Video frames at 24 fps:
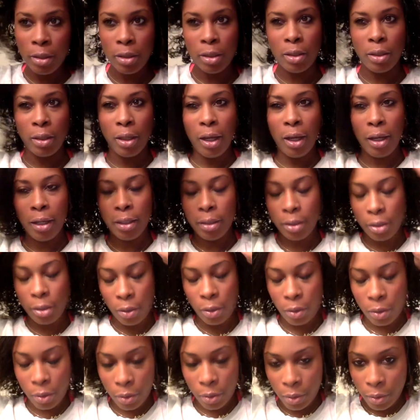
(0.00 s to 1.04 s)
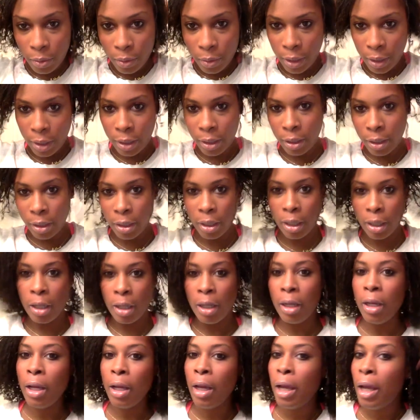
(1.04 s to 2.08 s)
yeah, so
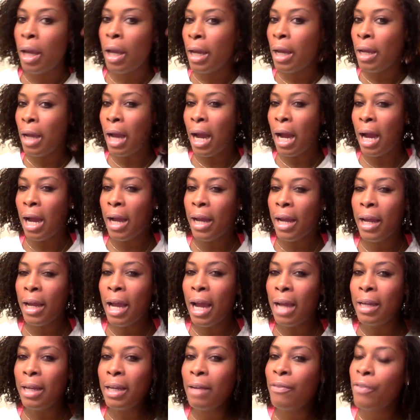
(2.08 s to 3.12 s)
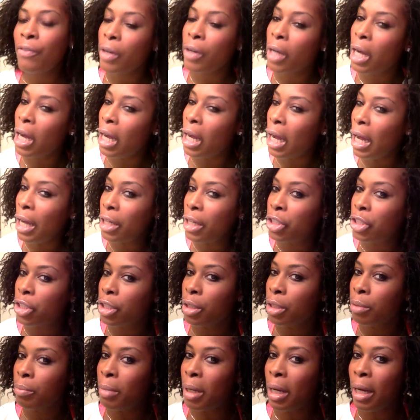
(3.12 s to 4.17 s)
I forgot
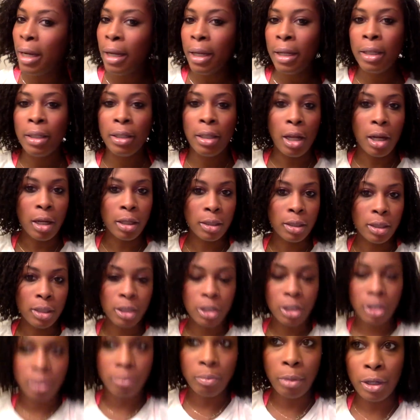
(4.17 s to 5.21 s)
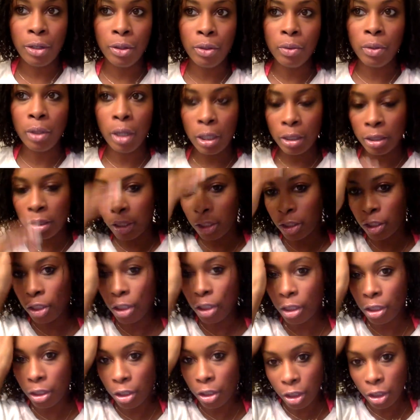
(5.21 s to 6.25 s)
actually, my loctician, my new
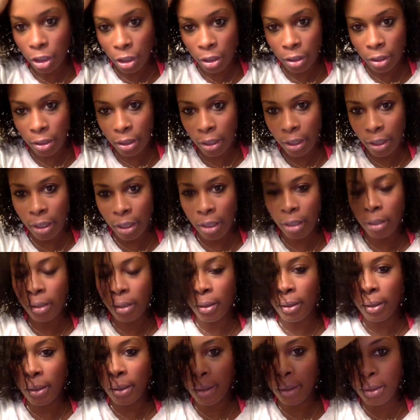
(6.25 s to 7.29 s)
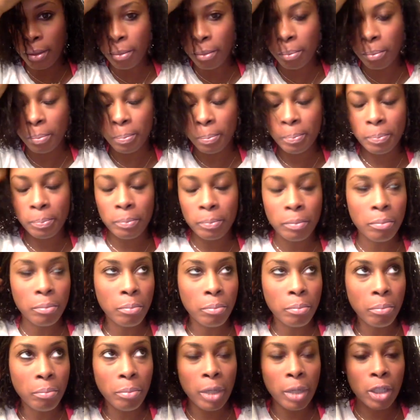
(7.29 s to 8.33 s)
loctician, she did
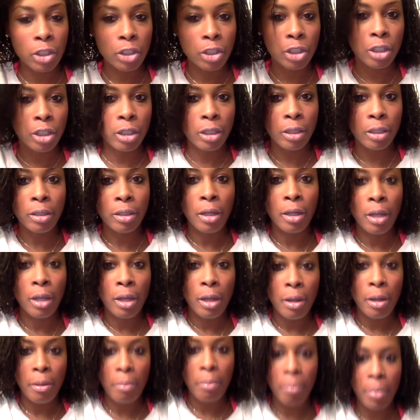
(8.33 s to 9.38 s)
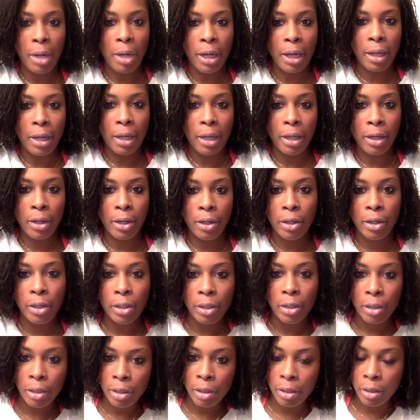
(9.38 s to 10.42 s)
measure my
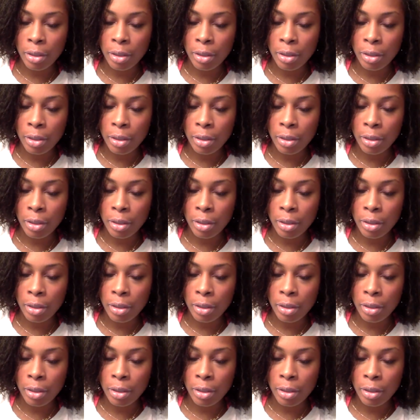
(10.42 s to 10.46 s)
hair